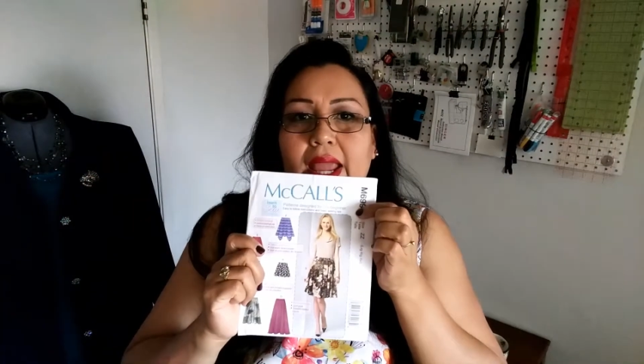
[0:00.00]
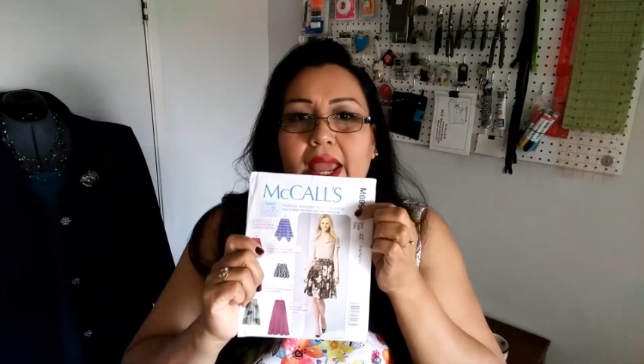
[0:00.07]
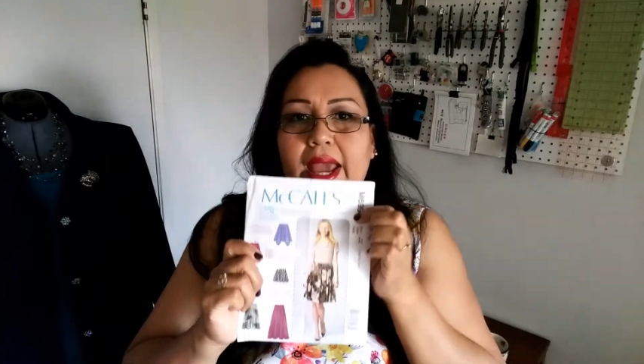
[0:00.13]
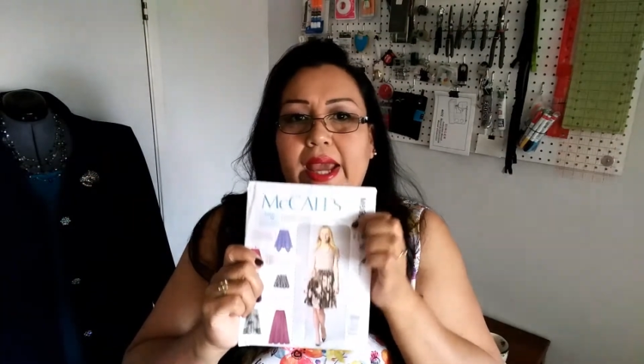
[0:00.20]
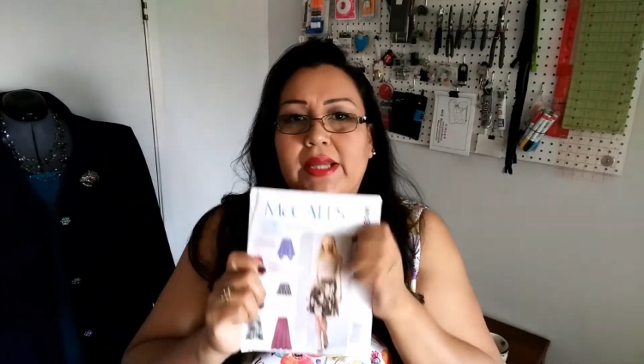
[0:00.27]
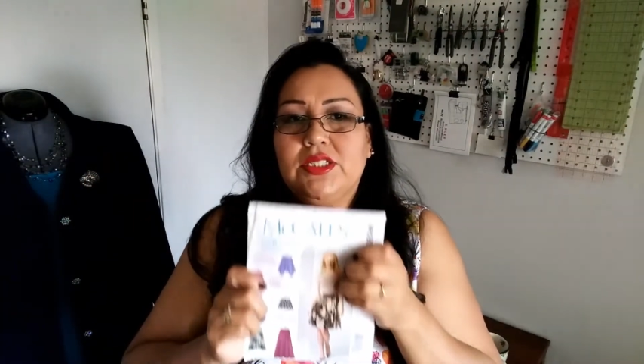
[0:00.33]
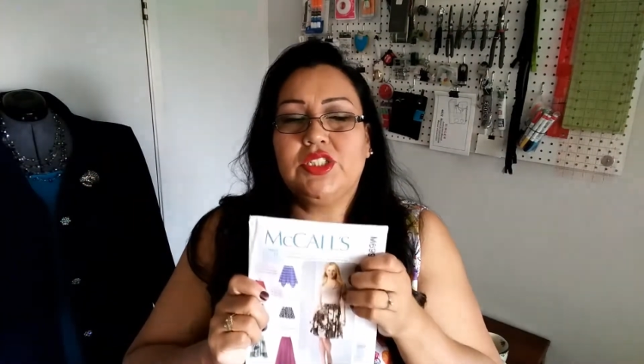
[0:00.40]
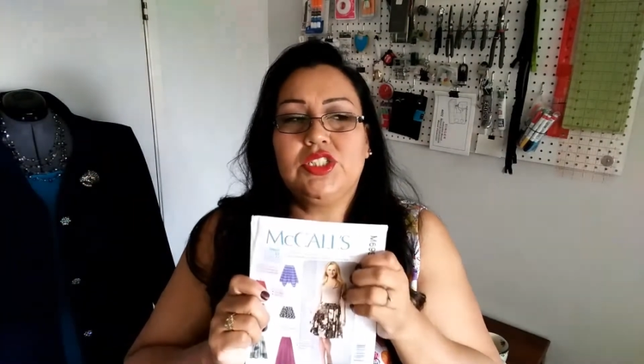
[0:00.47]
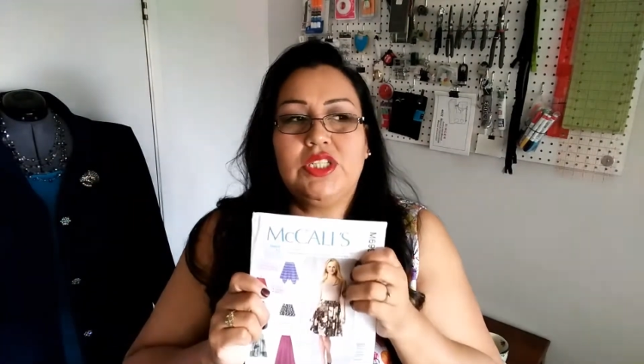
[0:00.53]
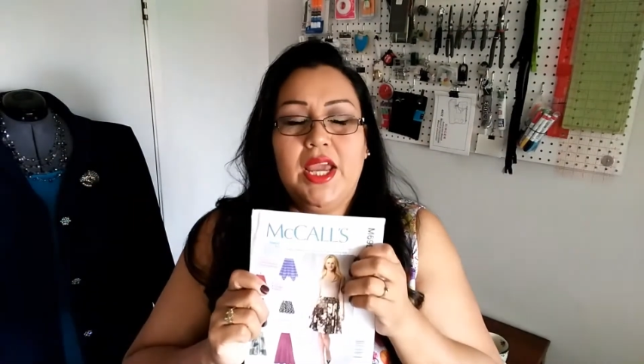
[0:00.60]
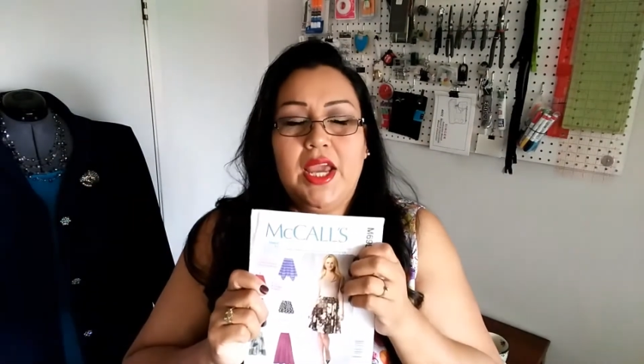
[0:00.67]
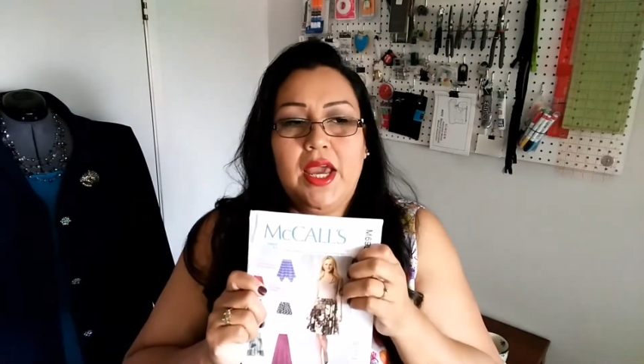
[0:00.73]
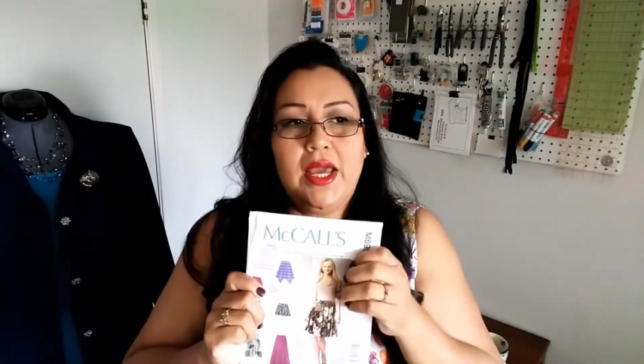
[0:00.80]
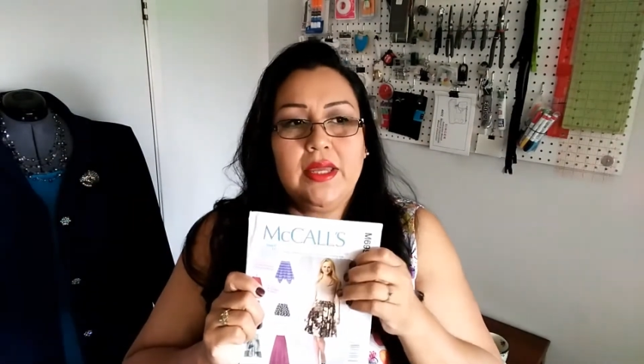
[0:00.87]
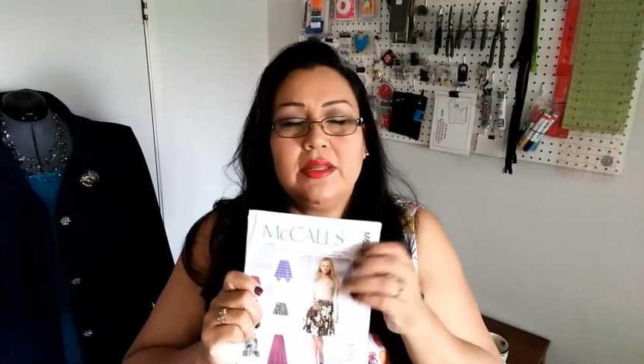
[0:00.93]

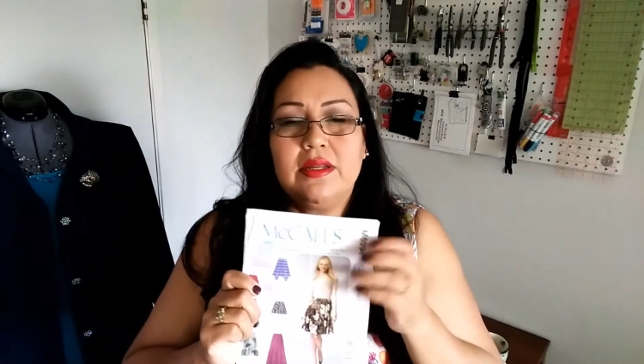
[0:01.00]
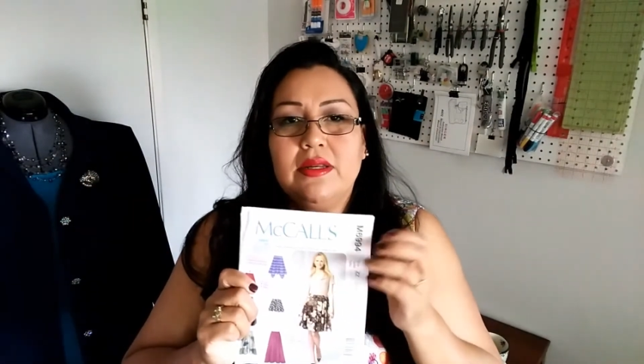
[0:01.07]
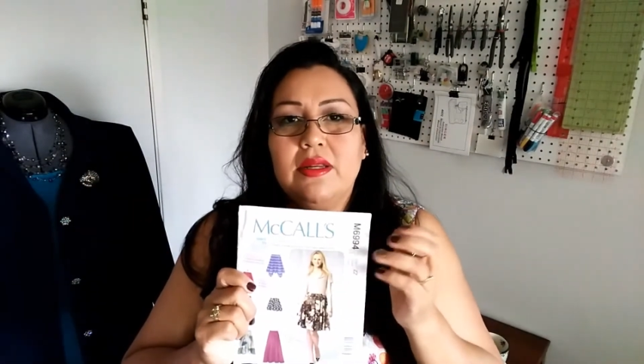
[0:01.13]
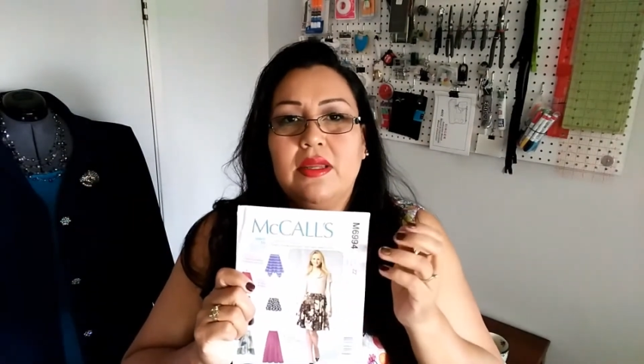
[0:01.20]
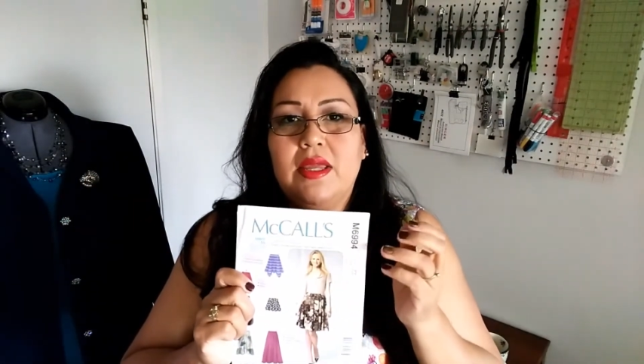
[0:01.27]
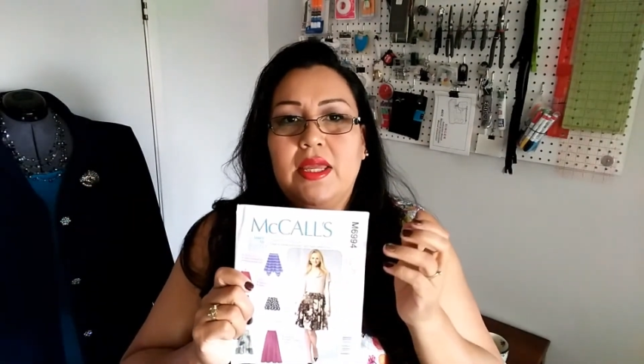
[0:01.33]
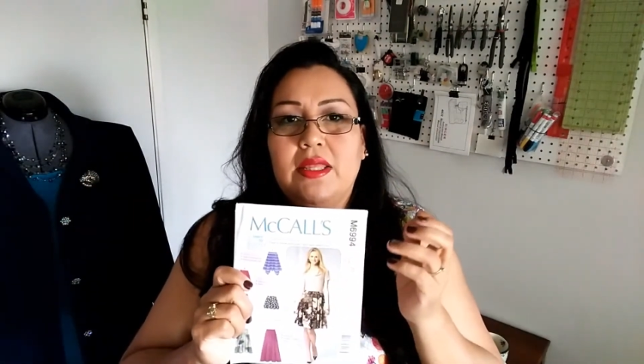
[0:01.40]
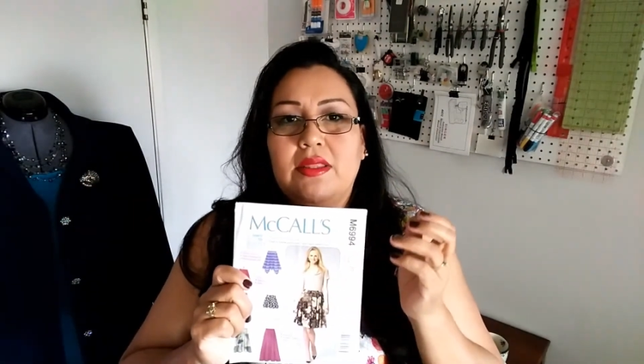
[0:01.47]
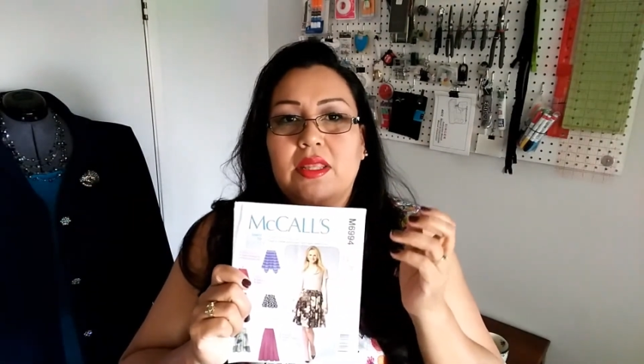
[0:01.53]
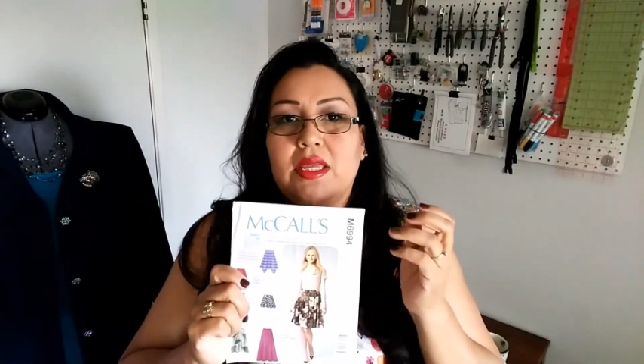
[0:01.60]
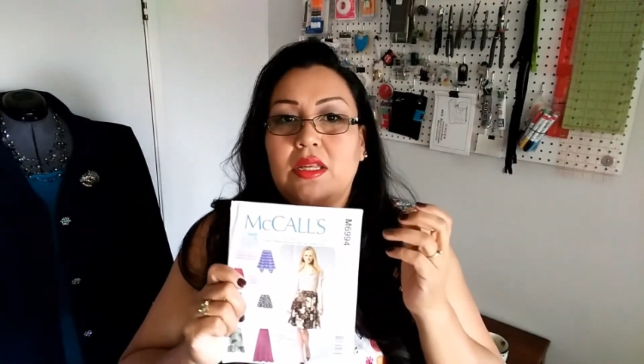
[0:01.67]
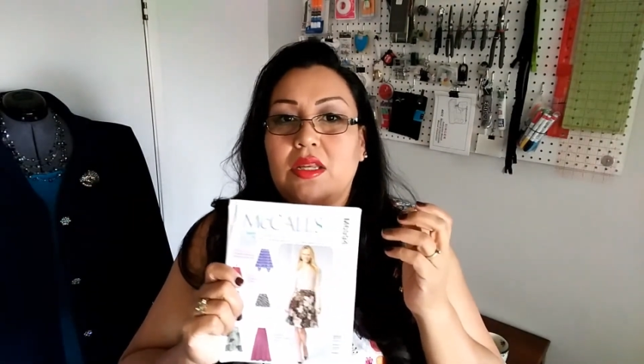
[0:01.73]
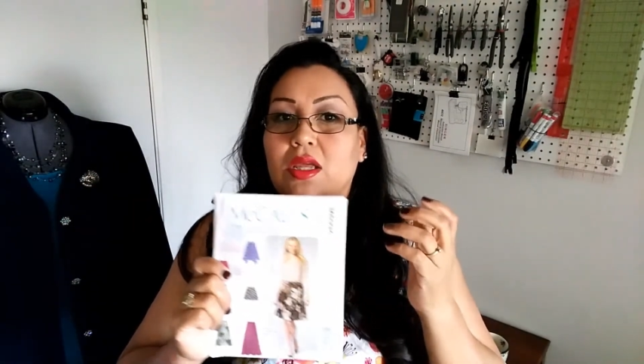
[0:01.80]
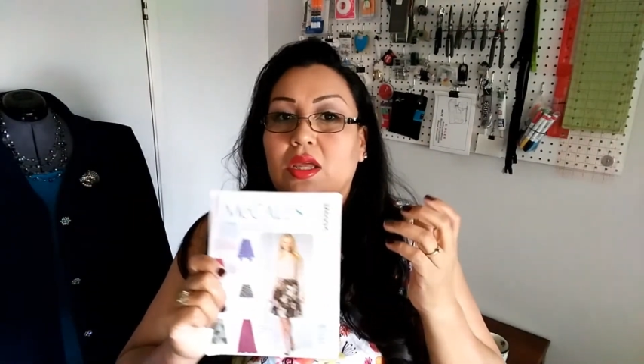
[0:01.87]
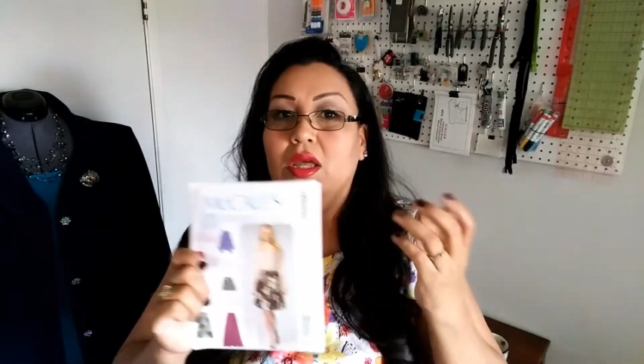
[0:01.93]
hashtag and
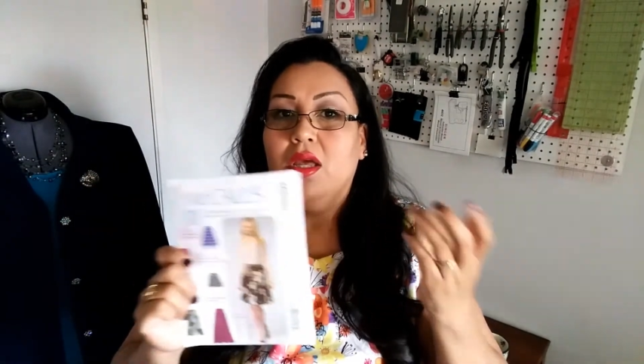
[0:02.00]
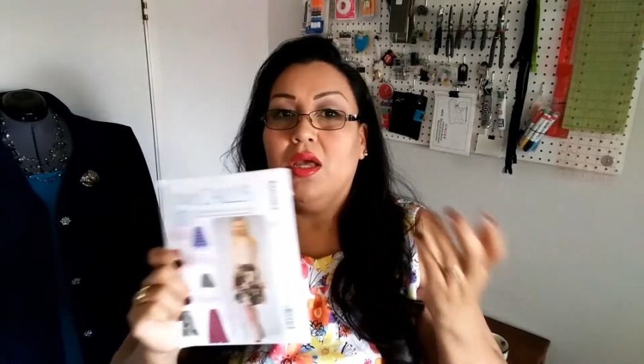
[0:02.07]
then